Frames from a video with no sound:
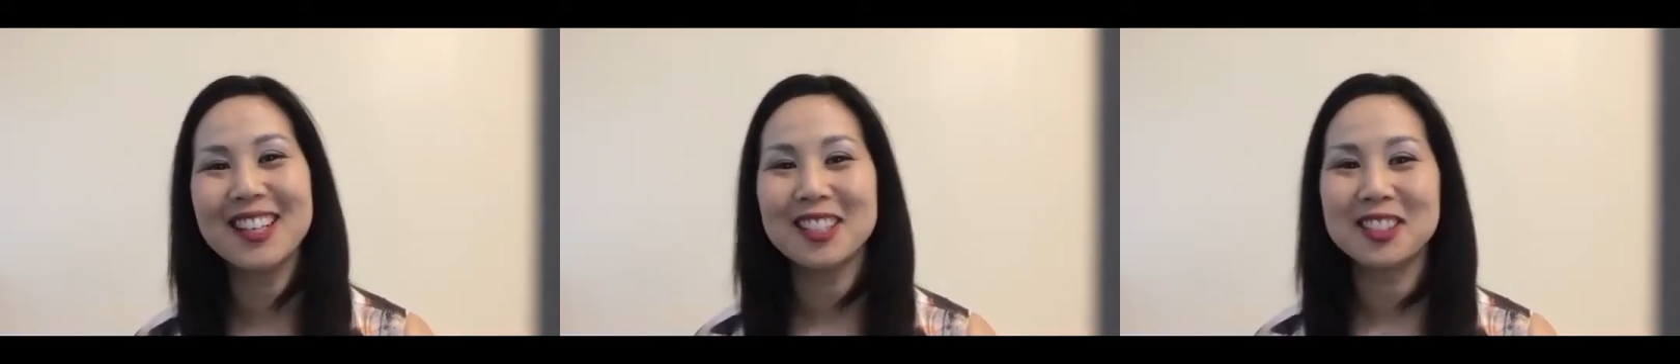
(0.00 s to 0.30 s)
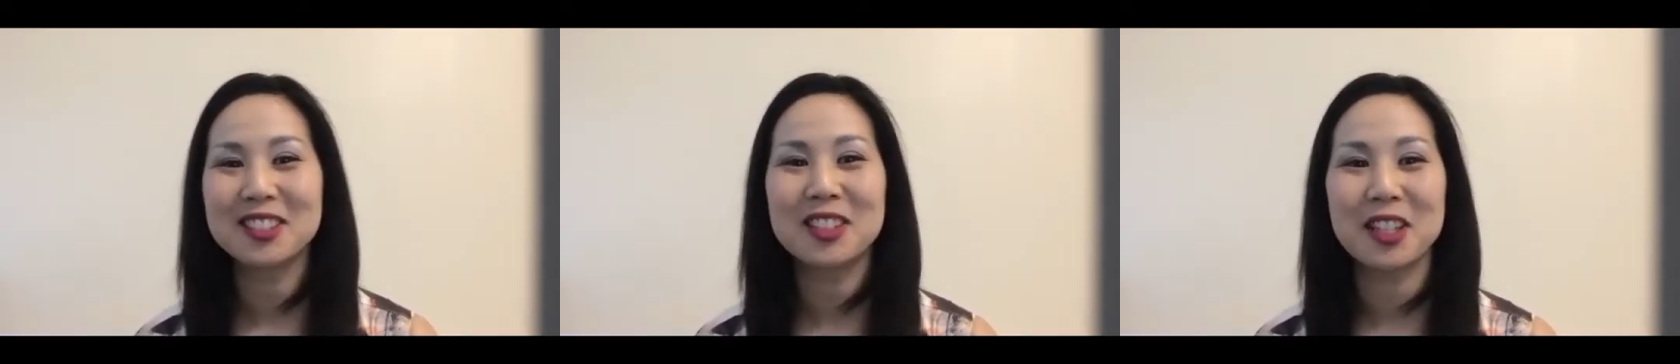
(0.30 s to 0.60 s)

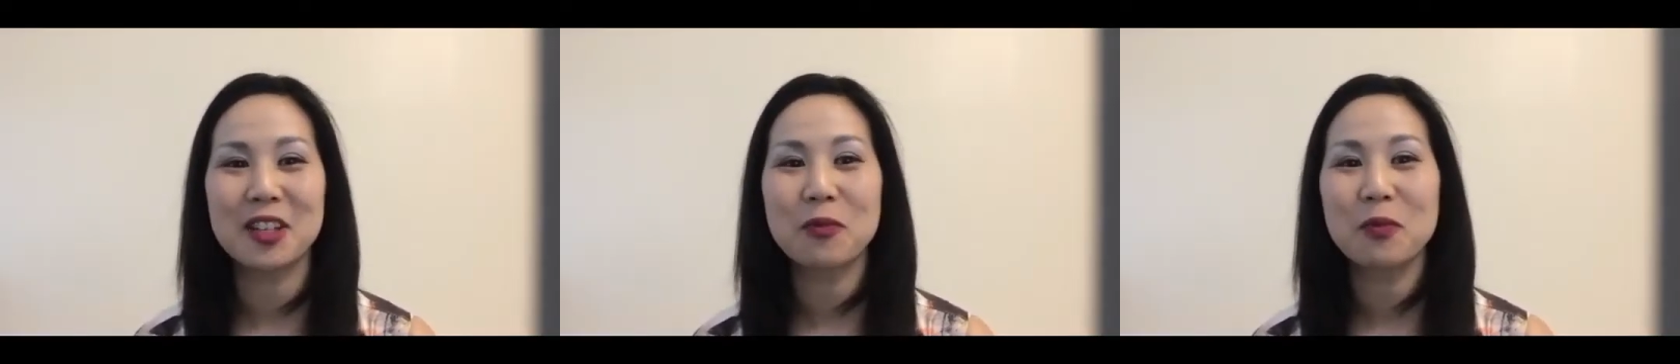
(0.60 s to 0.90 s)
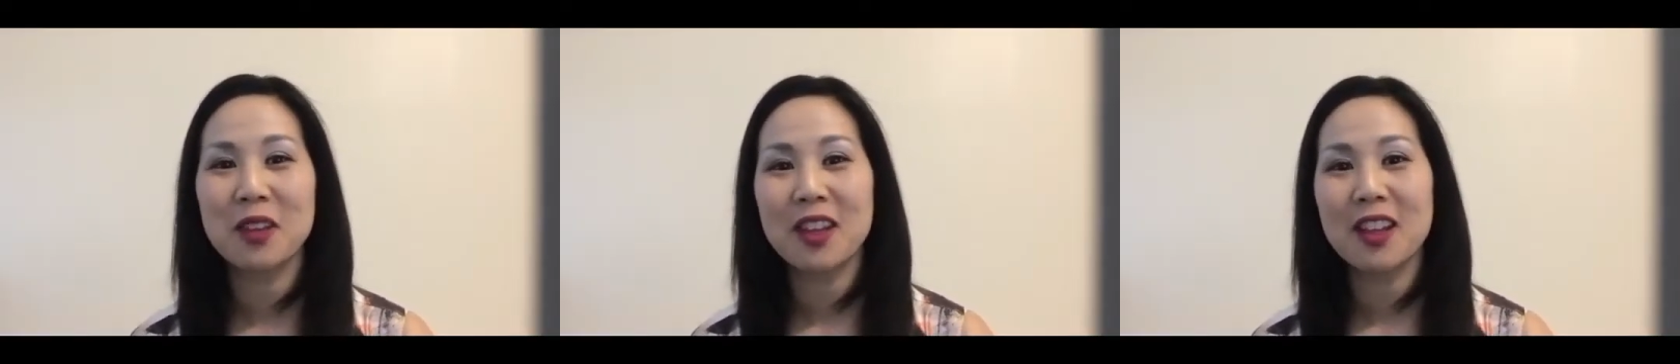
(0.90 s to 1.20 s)
So
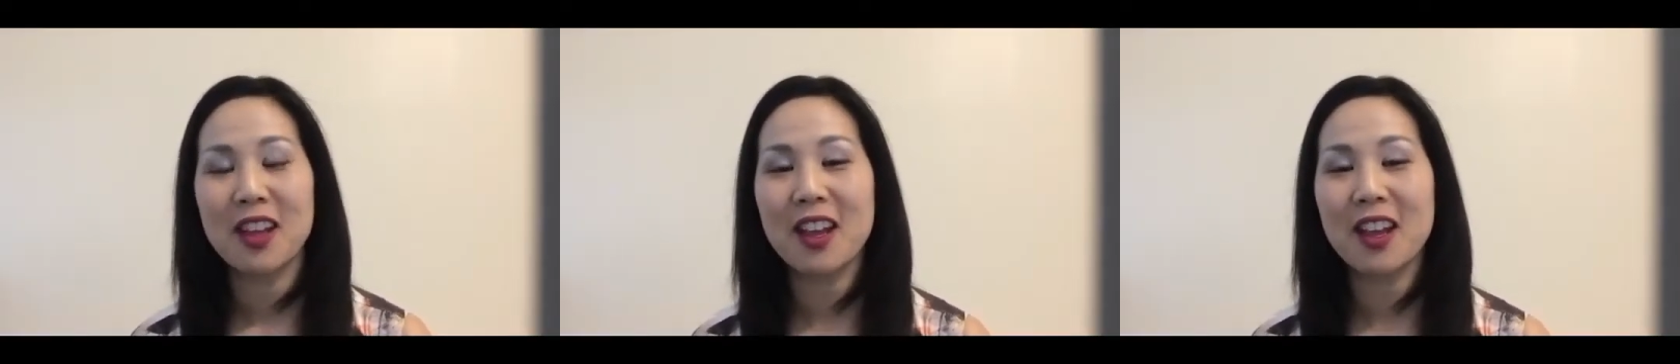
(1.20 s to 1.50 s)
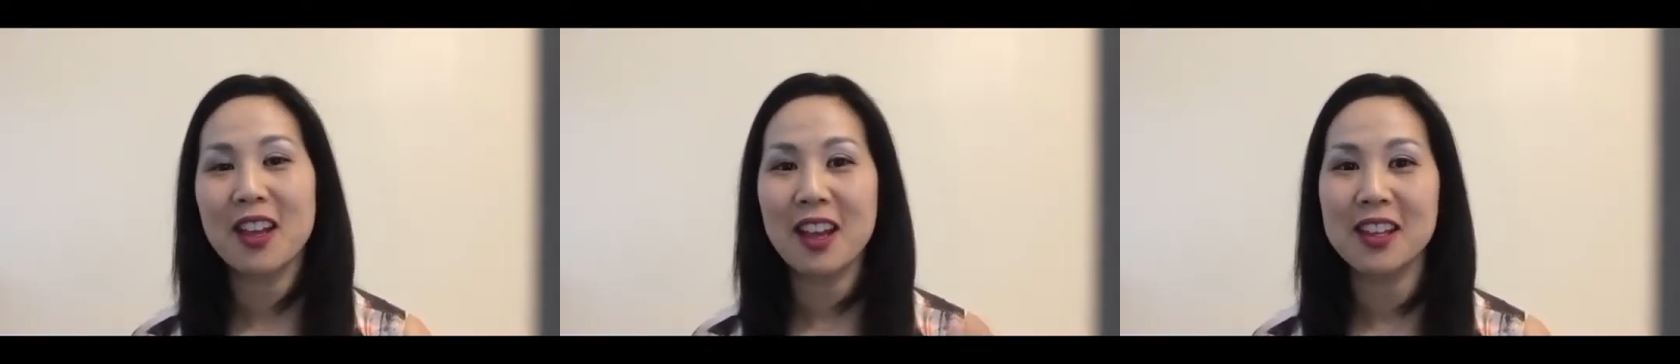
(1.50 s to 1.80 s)

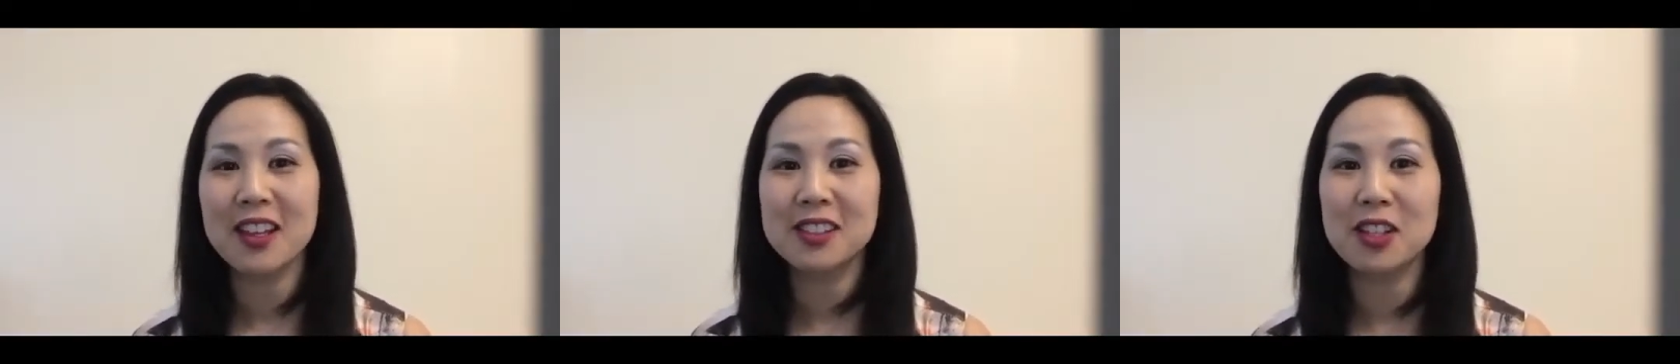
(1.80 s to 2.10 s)
I guess also.